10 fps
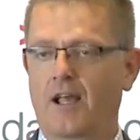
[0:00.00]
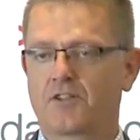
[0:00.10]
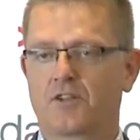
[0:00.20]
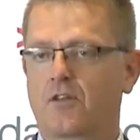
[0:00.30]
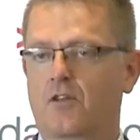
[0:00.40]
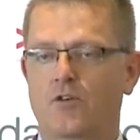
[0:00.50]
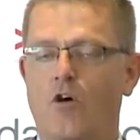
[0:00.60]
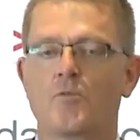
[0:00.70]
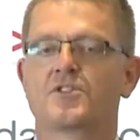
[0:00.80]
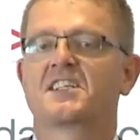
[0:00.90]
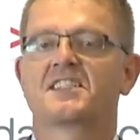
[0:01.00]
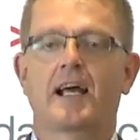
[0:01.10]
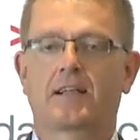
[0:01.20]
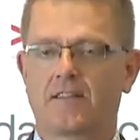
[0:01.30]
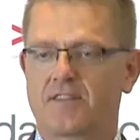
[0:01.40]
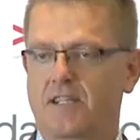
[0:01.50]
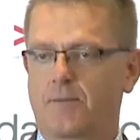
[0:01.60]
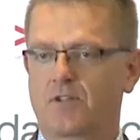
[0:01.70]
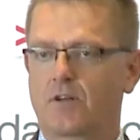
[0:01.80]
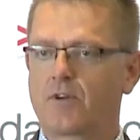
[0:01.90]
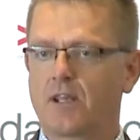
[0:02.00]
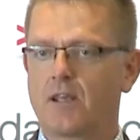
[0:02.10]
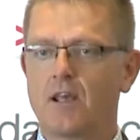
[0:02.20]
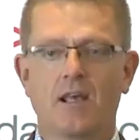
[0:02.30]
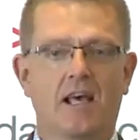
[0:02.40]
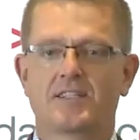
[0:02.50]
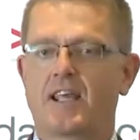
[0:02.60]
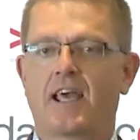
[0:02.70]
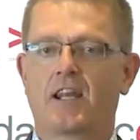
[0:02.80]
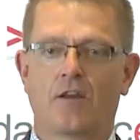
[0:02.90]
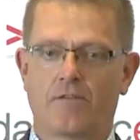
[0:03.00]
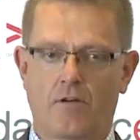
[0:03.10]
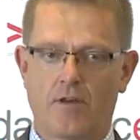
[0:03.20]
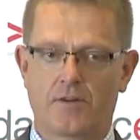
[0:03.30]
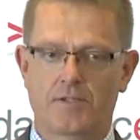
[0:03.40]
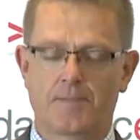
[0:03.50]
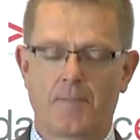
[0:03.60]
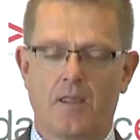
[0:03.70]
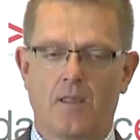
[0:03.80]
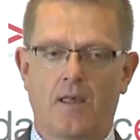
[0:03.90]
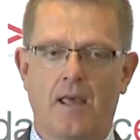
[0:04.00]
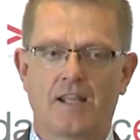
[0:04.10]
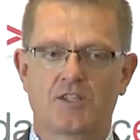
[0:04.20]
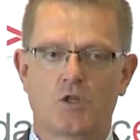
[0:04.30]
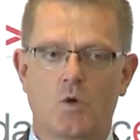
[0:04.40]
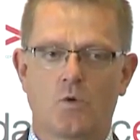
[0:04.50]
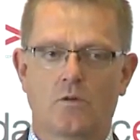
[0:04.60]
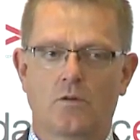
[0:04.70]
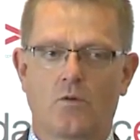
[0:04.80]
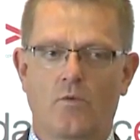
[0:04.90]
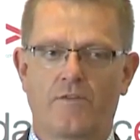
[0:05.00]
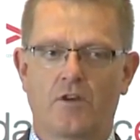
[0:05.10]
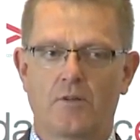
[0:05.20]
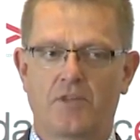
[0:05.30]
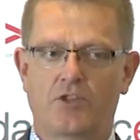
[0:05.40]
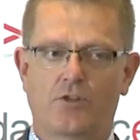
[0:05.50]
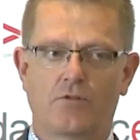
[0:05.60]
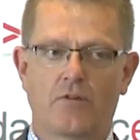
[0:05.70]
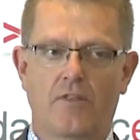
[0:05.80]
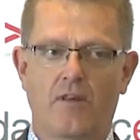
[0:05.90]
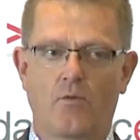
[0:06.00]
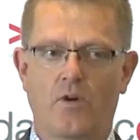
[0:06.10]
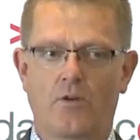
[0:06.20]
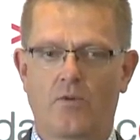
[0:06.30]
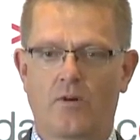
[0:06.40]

to almost exactly the same degree as any of our others. And so we've got to be sure that when